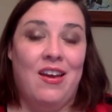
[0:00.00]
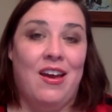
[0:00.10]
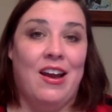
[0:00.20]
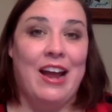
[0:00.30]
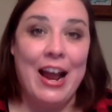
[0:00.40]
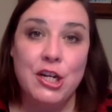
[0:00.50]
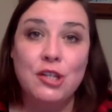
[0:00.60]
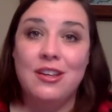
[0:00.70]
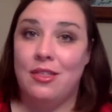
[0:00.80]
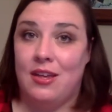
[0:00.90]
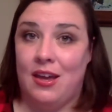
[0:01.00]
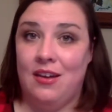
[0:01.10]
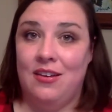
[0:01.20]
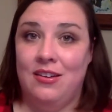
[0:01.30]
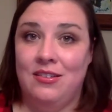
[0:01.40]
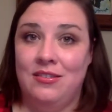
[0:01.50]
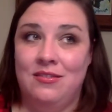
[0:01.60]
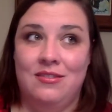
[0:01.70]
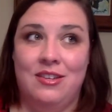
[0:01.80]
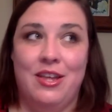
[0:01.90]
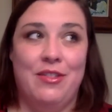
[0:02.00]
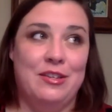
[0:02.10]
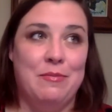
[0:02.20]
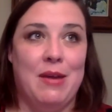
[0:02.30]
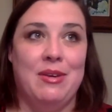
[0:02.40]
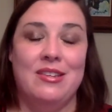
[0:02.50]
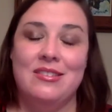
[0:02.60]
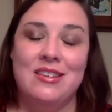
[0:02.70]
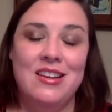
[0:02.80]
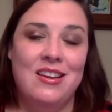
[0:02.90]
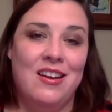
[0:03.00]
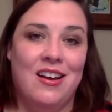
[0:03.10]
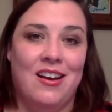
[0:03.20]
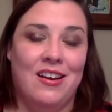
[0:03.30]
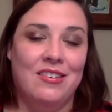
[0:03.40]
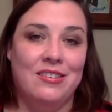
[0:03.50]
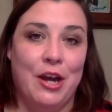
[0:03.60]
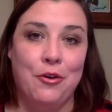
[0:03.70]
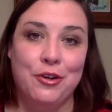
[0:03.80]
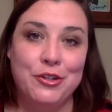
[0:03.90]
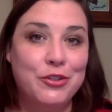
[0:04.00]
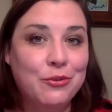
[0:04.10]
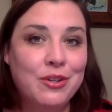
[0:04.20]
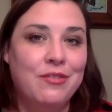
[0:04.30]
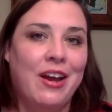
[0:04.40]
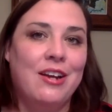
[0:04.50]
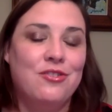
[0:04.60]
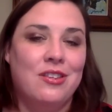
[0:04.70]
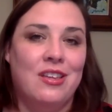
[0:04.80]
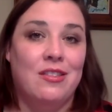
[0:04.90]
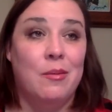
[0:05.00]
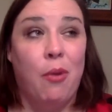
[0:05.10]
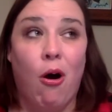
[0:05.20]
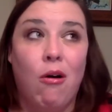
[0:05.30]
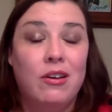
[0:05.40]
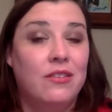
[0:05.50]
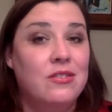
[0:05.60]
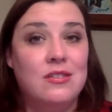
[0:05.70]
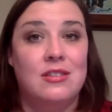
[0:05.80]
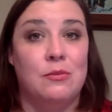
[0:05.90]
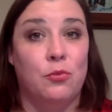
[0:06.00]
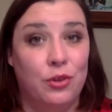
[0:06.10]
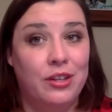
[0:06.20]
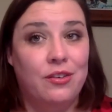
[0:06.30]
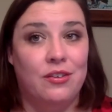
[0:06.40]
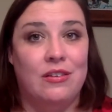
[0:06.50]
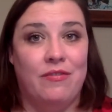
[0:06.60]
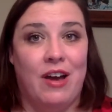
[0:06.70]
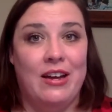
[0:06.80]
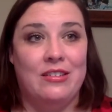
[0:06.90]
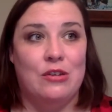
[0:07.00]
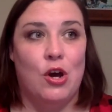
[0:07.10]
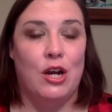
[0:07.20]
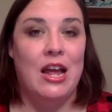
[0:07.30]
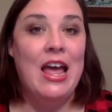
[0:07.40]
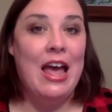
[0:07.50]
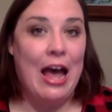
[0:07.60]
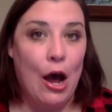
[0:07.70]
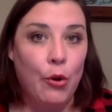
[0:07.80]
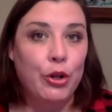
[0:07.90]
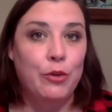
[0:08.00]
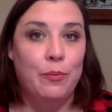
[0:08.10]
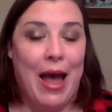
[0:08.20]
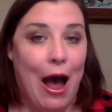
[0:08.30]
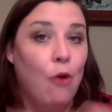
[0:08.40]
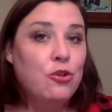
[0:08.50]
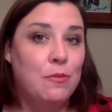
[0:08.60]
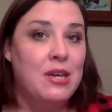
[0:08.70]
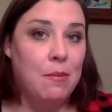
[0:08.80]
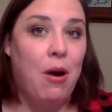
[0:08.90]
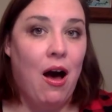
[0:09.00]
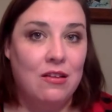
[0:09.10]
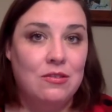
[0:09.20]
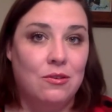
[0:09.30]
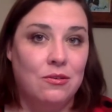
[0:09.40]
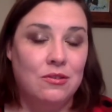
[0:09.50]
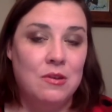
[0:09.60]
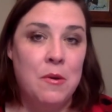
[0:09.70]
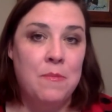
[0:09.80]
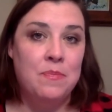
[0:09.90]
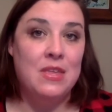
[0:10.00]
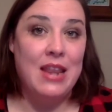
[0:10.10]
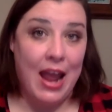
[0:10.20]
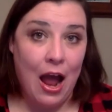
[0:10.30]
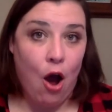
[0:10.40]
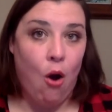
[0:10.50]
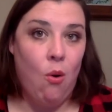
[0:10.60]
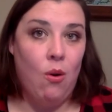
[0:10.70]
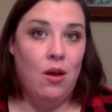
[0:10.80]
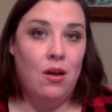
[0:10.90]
And I actually think, and this maybe is counterintuitive, I actually think that Paul gives us some really good advice on how to be apostles now,